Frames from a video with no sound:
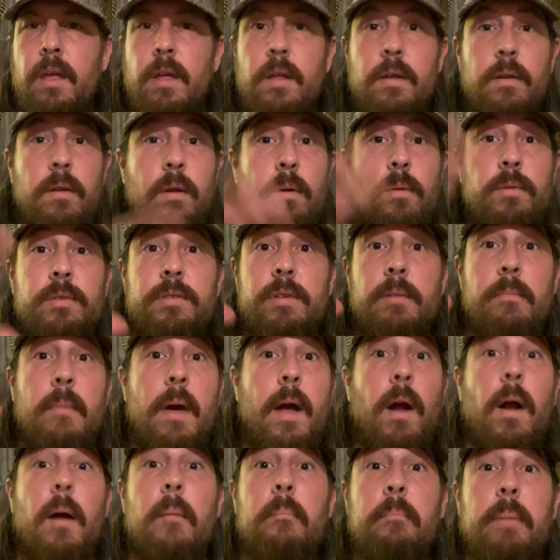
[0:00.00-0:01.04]
New
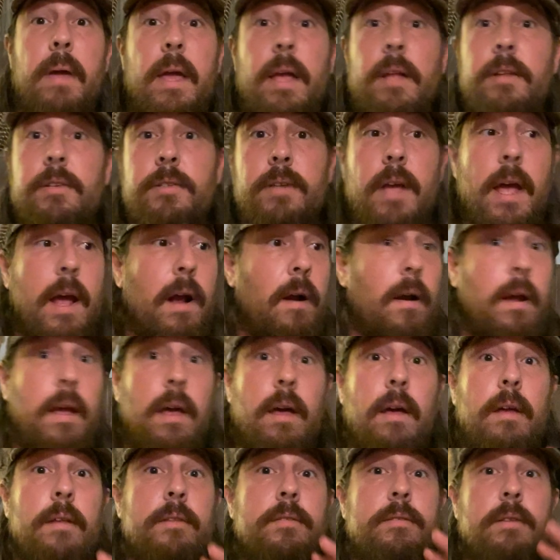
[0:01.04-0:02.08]
Smyrna Beach
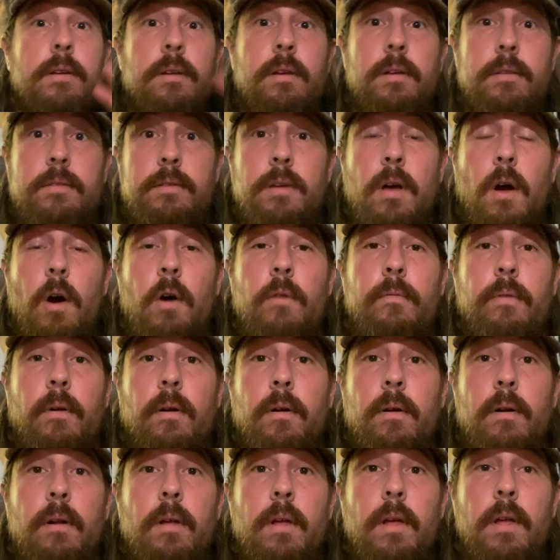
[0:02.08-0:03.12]
area to, to
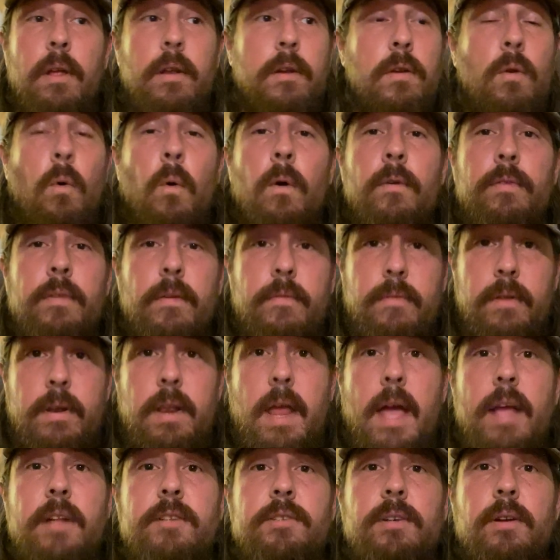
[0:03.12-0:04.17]
over north of the
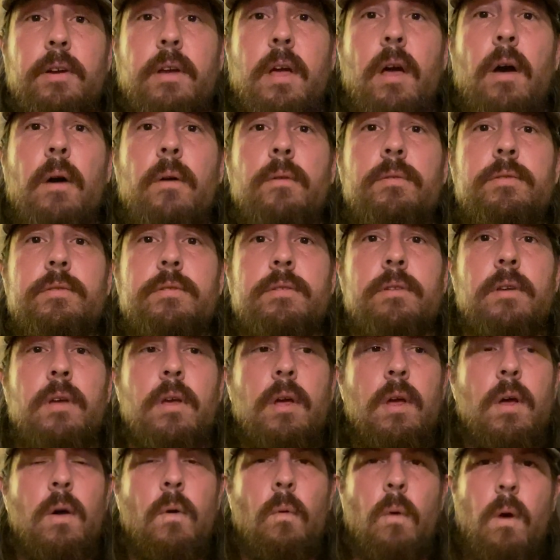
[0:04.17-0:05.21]
nature coast,
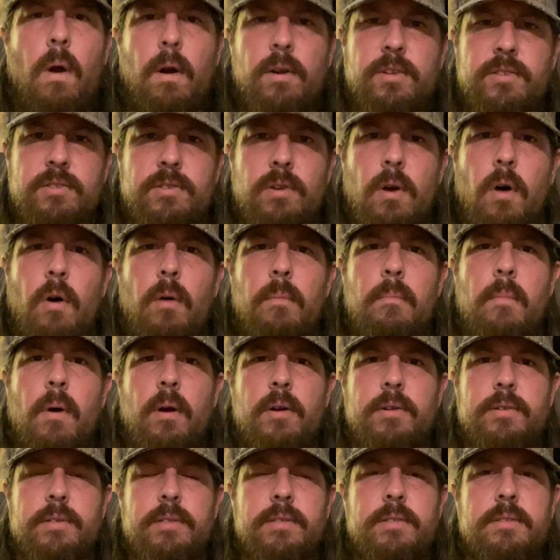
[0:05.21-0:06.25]
where our salt
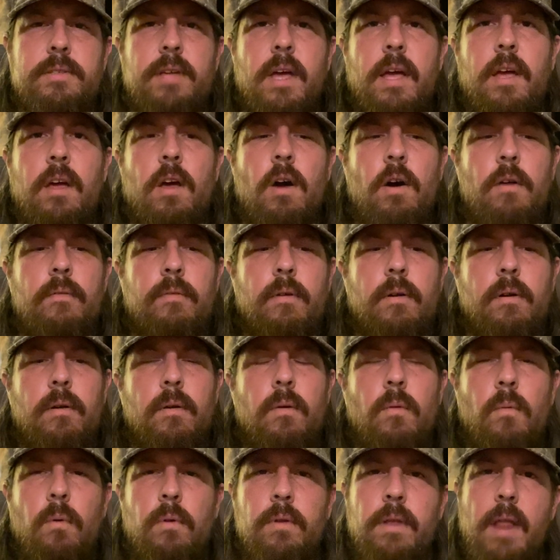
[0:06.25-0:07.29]
marshes take over,
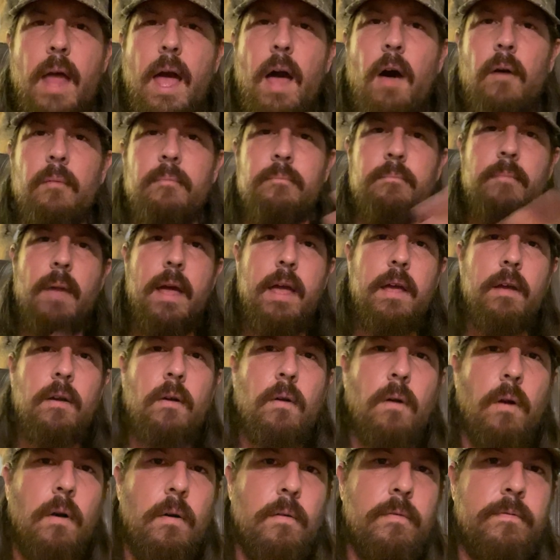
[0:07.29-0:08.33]
well now
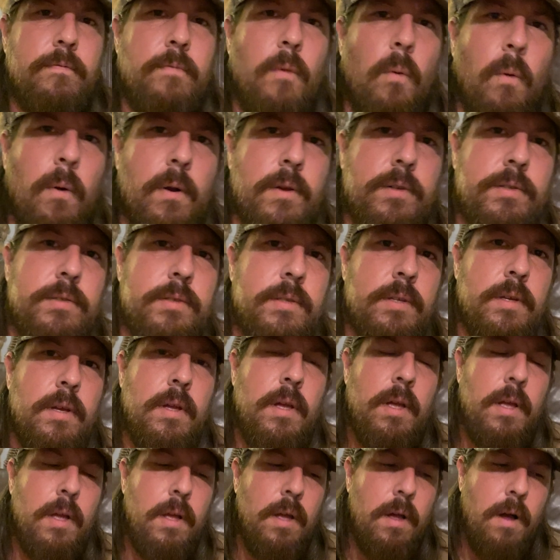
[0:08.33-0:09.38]
mangrove forests
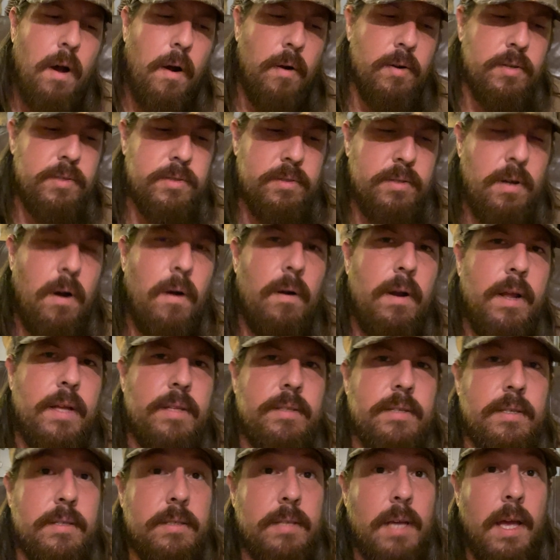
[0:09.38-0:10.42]
are starting
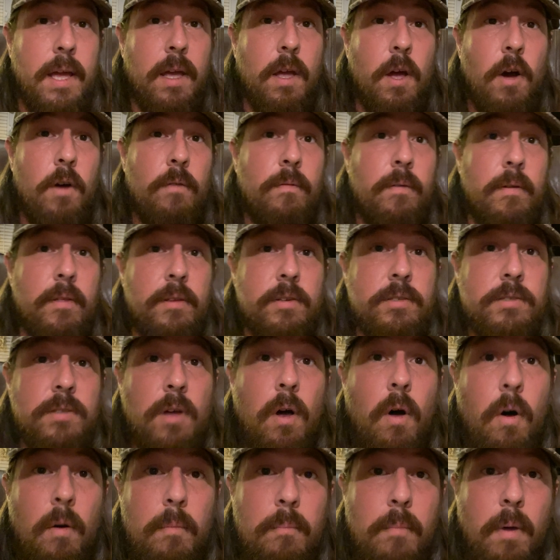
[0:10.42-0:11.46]
to take over the
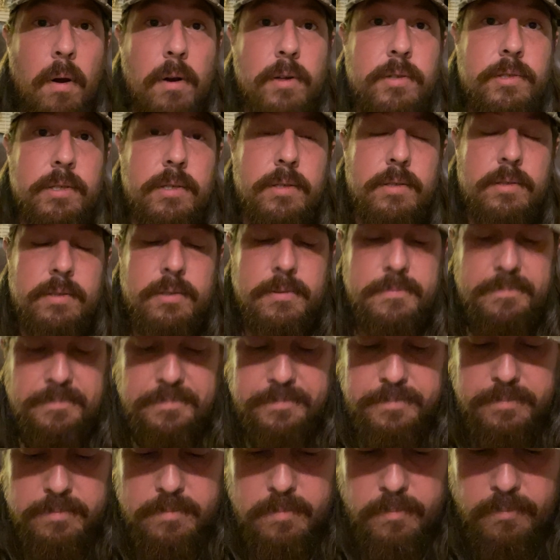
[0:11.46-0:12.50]
salt marshes.
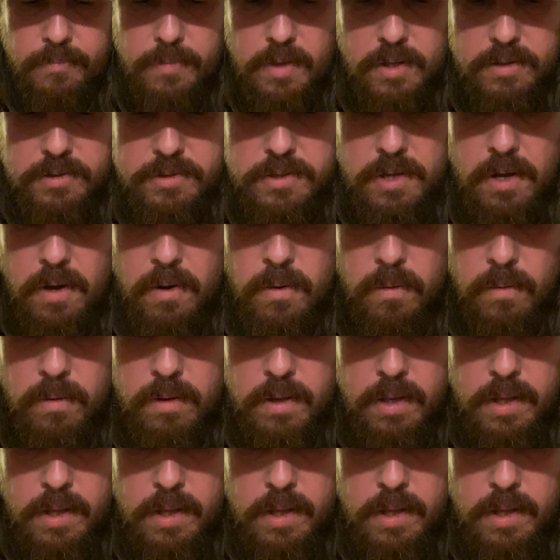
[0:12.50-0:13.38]
So,